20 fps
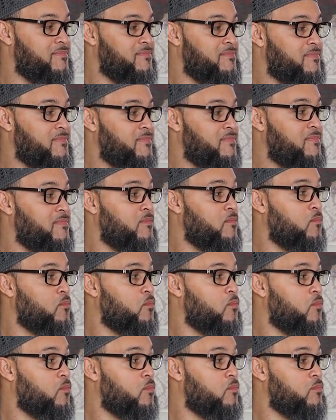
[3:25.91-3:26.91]

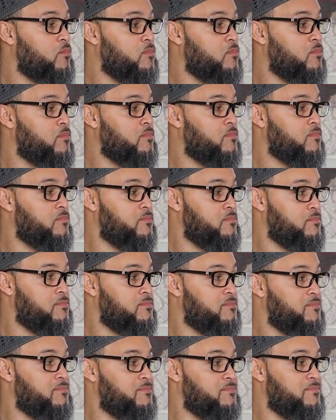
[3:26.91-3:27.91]

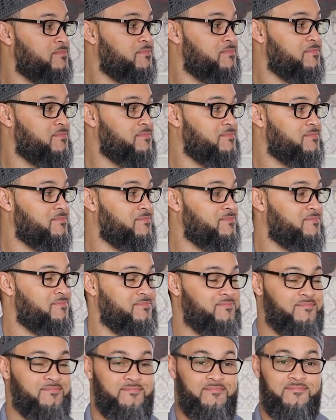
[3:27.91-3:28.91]

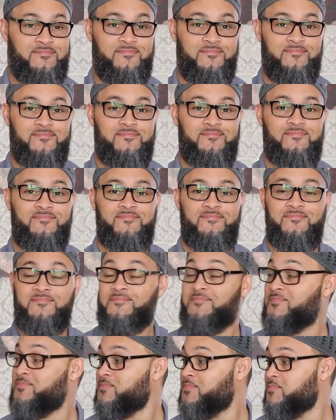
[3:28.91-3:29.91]

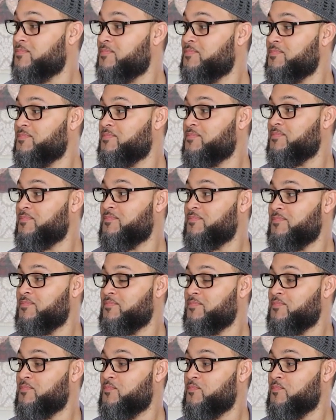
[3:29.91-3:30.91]

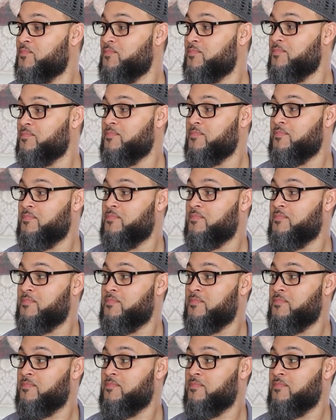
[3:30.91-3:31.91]

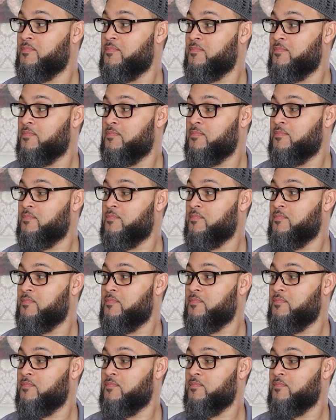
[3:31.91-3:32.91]

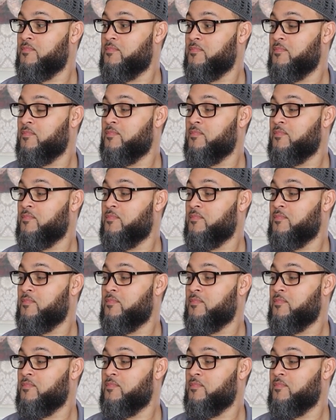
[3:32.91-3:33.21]
[no speech]